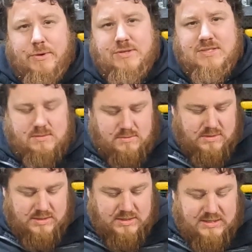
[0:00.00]
person
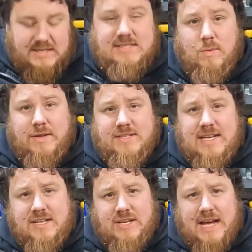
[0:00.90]
is the one that's
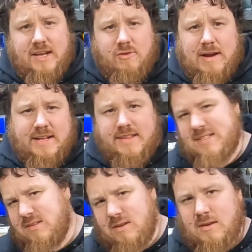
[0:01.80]
actually had a crack at
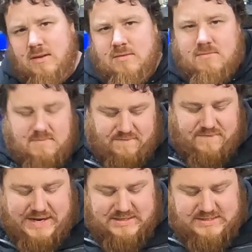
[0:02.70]
this,
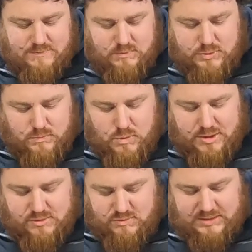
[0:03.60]
found something couldn't
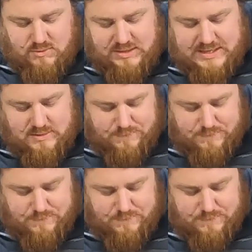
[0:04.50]
work, or couldn't get it